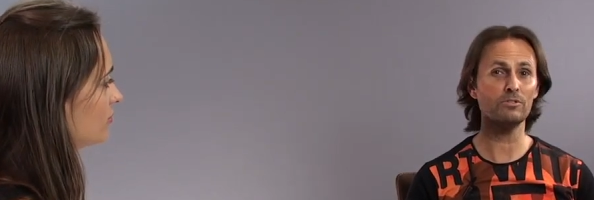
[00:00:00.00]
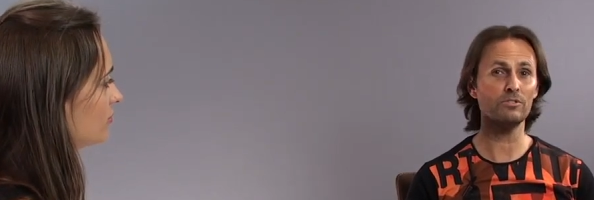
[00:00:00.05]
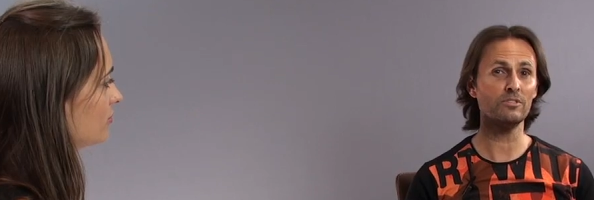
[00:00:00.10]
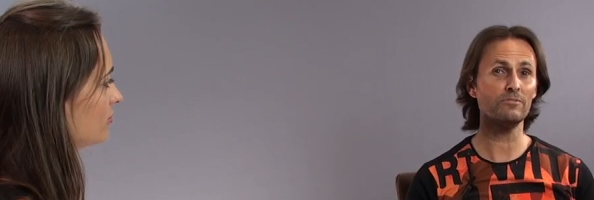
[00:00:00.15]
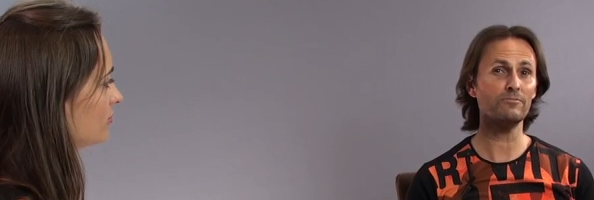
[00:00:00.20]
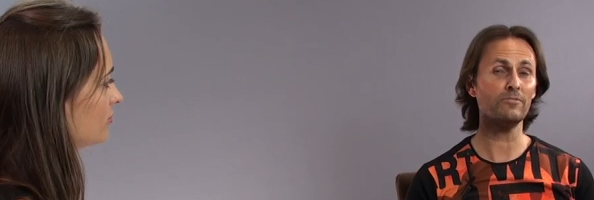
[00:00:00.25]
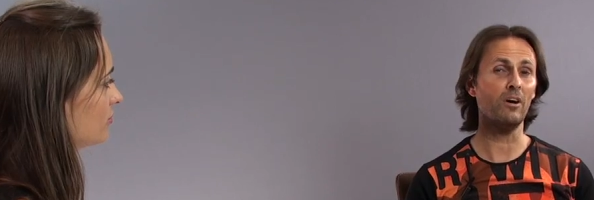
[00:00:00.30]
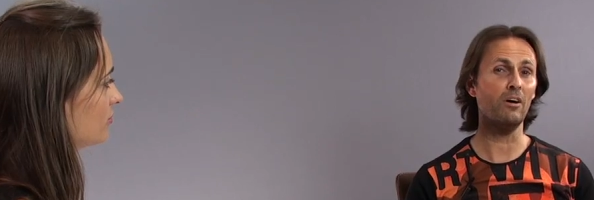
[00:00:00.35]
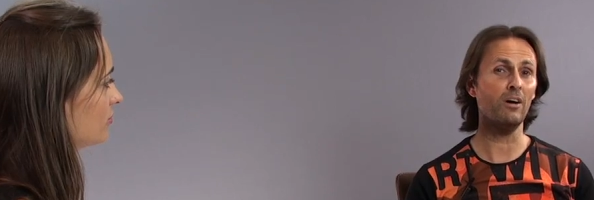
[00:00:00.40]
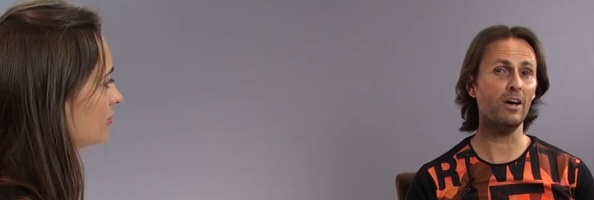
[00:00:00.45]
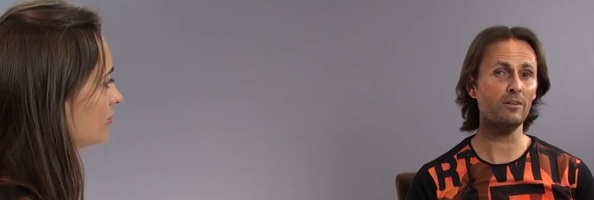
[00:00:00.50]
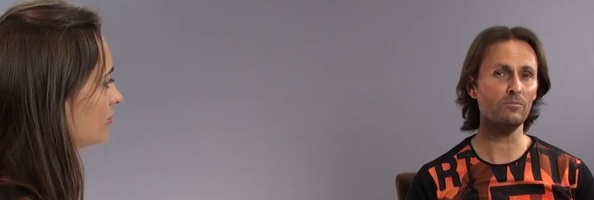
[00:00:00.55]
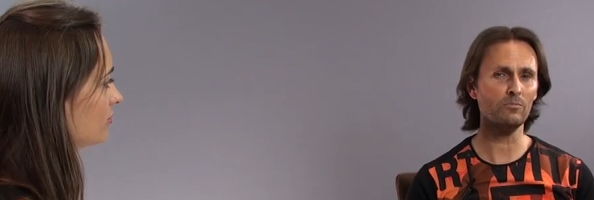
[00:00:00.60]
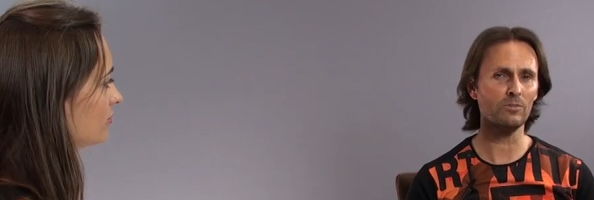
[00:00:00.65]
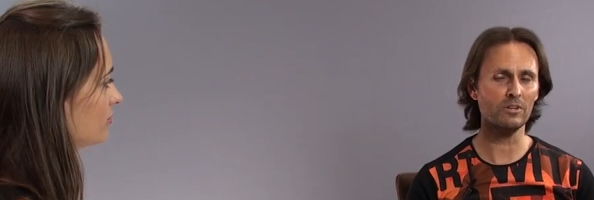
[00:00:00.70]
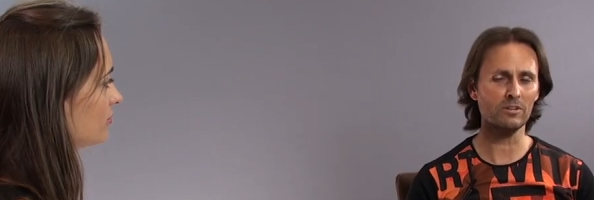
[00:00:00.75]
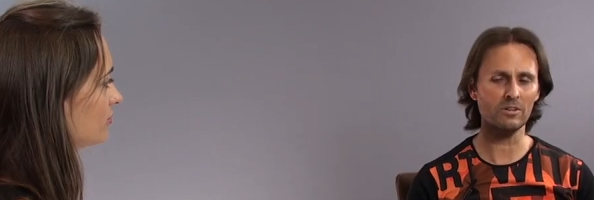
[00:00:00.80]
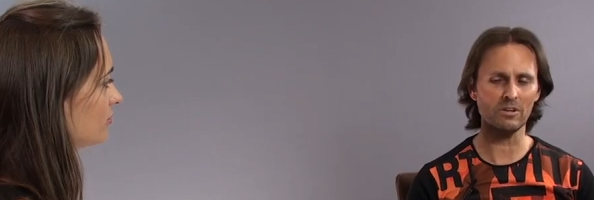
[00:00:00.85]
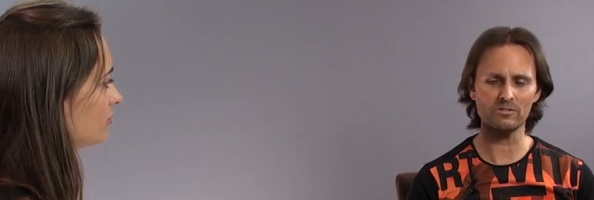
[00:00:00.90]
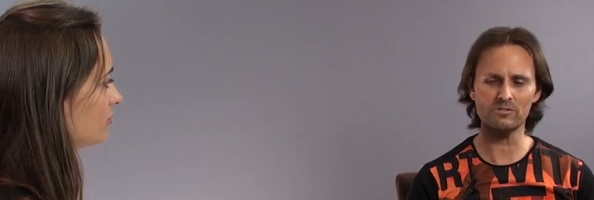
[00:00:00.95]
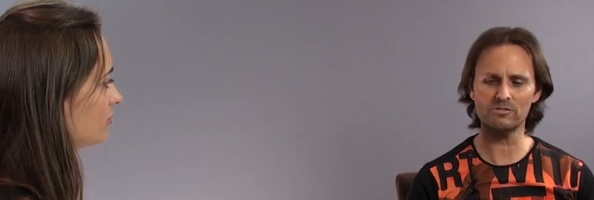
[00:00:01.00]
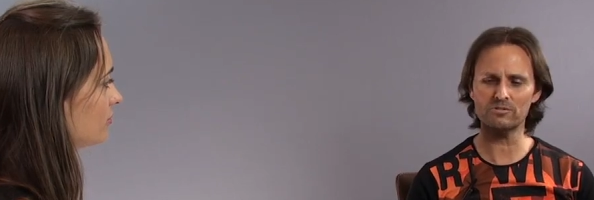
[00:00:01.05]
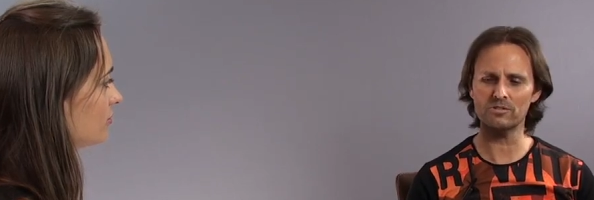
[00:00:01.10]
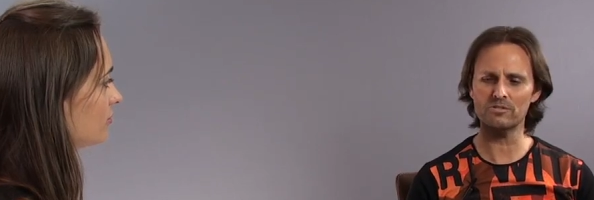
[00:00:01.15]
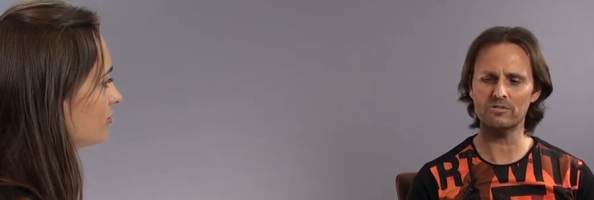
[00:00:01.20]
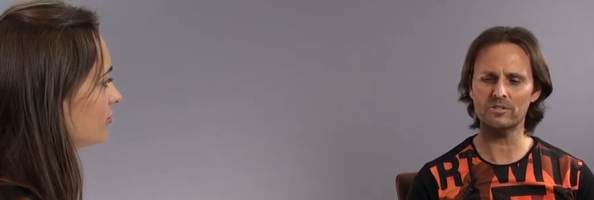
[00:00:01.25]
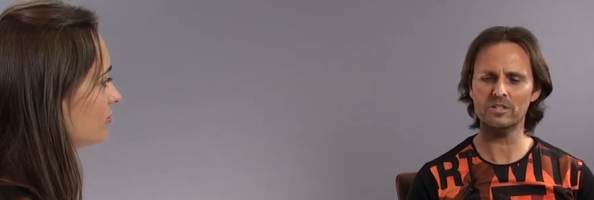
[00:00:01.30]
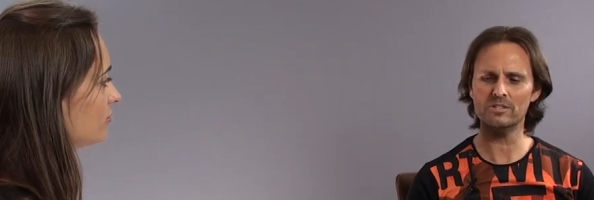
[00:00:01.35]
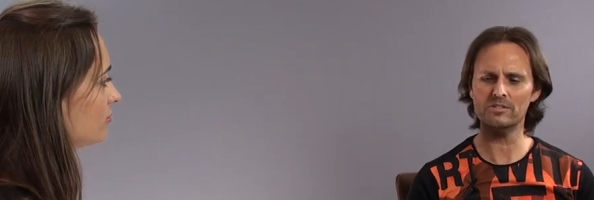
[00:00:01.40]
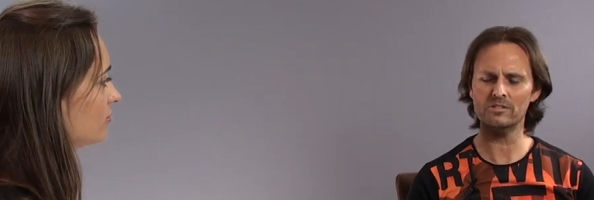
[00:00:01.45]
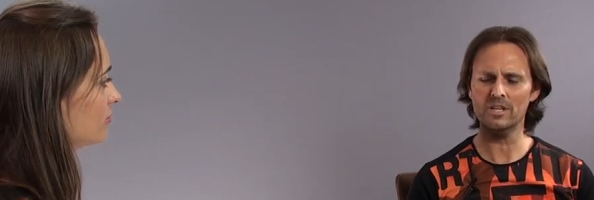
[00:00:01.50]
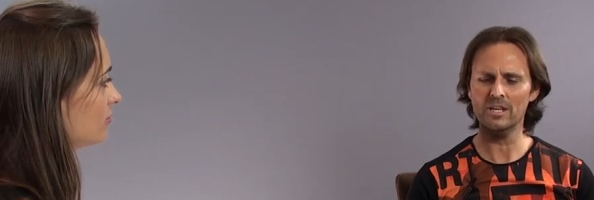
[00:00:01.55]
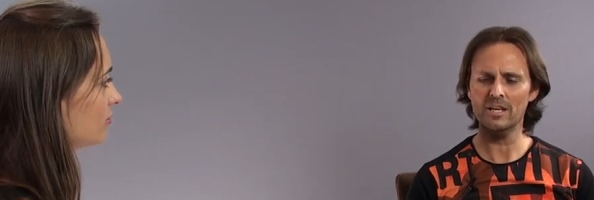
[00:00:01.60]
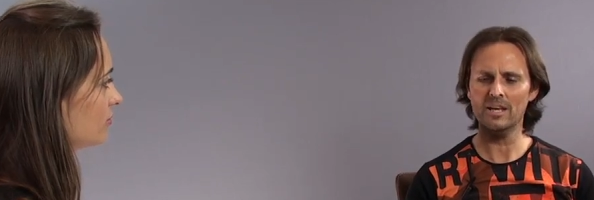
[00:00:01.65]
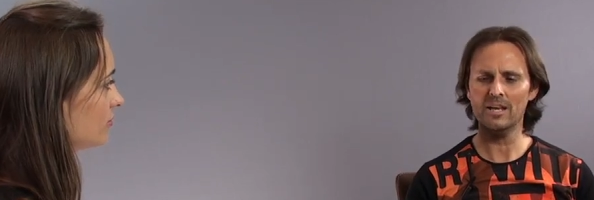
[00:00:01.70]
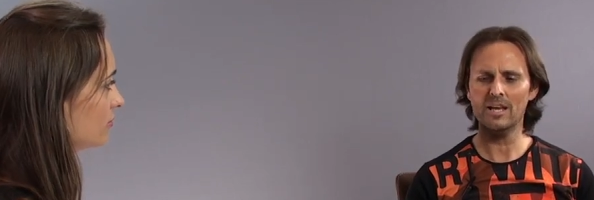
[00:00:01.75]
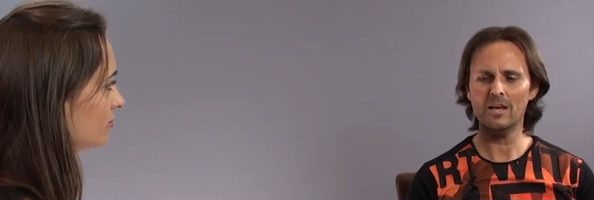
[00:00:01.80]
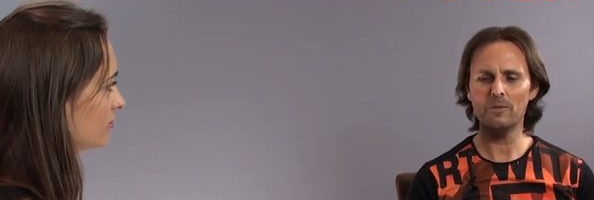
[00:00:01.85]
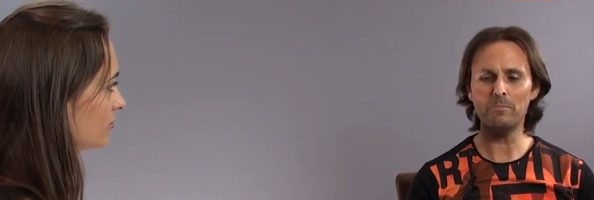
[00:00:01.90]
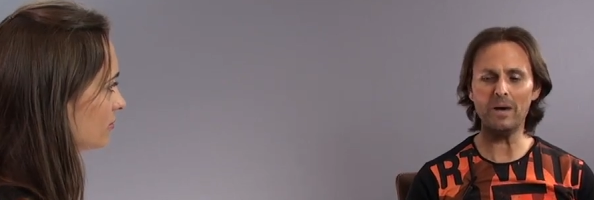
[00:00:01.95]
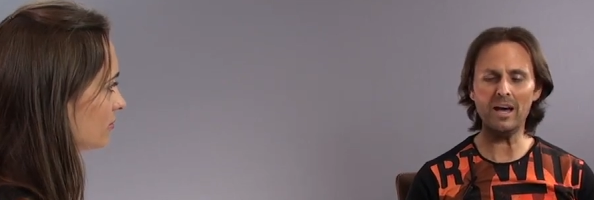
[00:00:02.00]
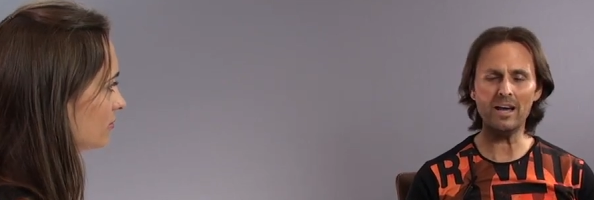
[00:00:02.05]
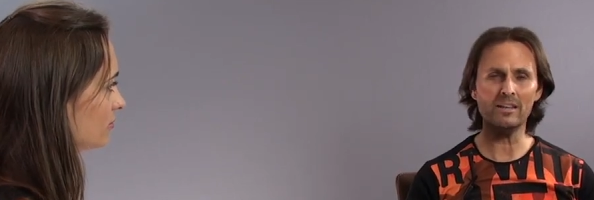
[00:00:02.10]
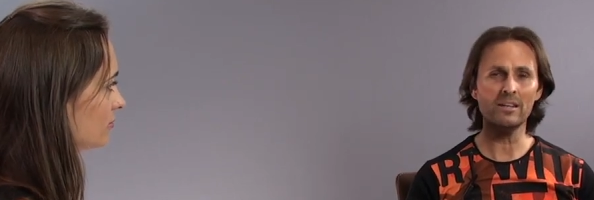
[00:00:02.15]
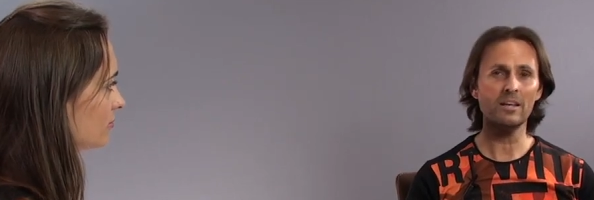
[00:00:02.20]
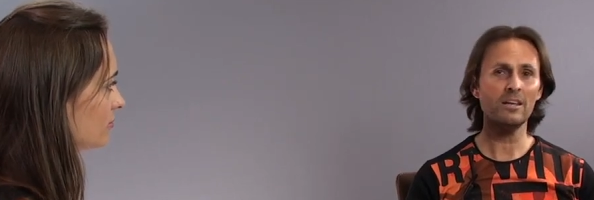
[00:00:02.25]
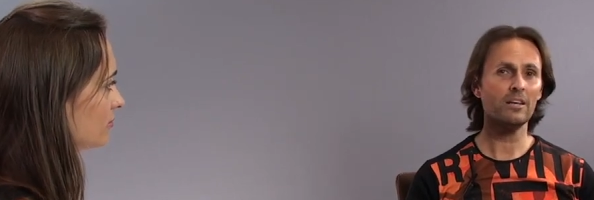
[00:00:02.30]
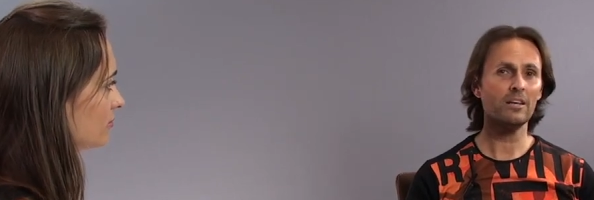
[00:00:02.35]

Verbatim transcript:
Speaker 1: you define what God's truth is, but